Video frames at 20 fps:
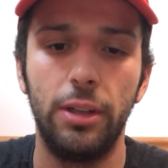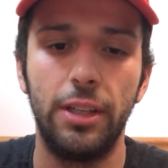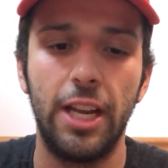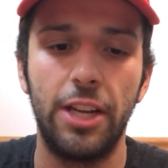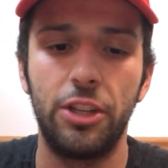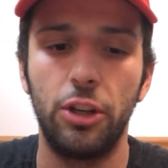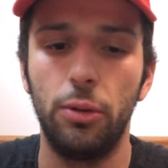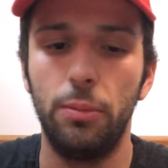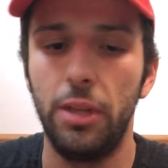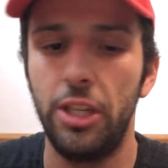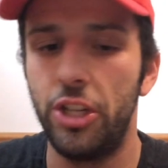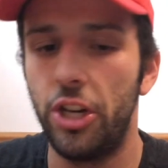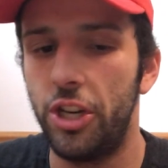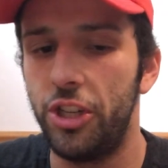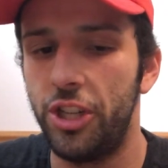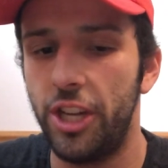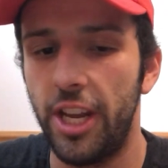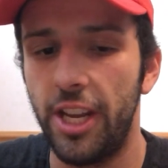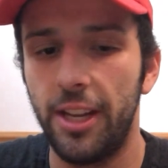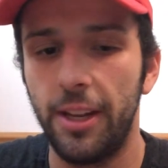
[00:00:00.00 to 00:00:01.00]
Neto
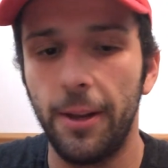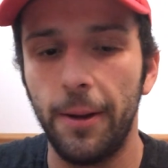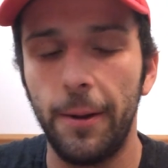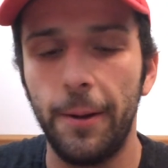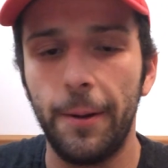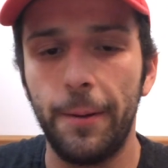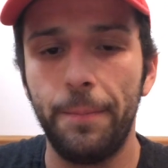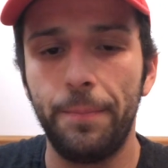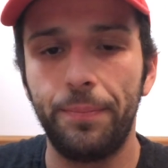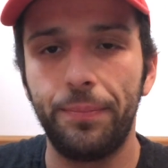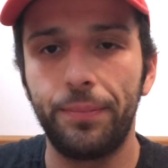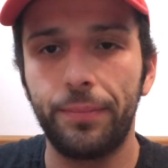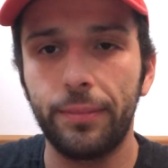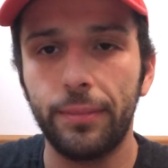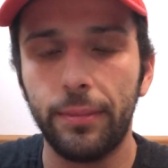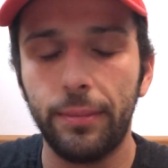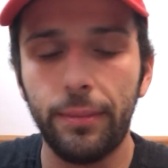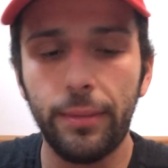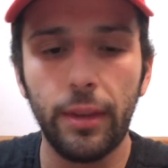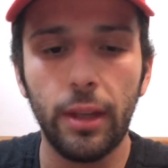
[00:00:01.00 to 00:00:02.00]
BJJ.
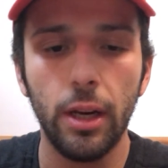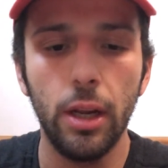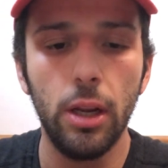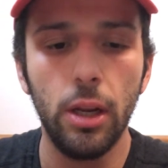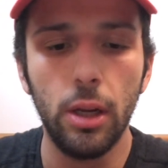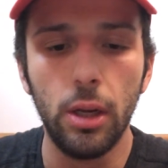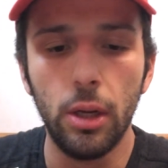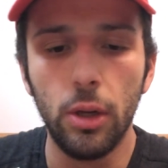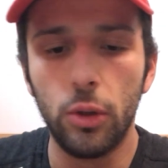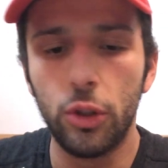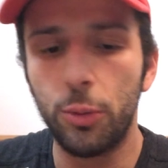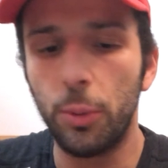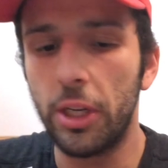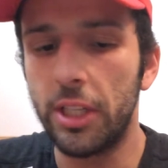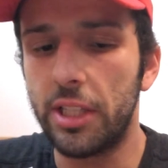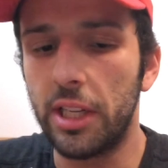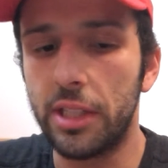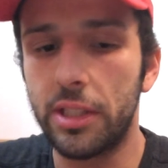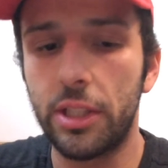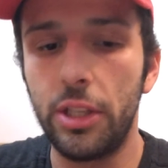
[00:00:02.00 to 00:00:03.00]
Which
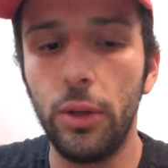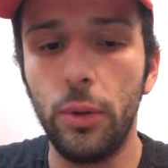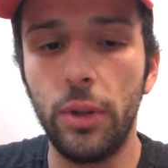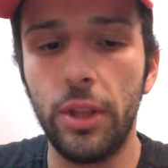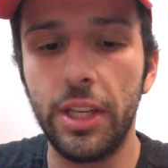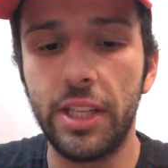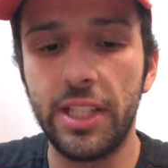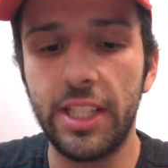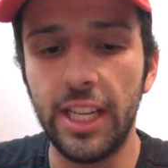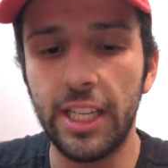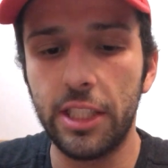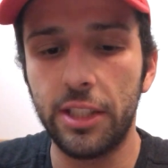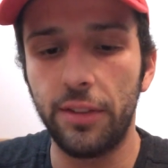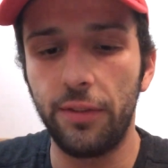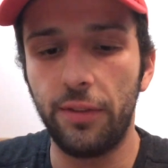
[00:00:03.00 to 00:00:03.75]
brings us to the sixth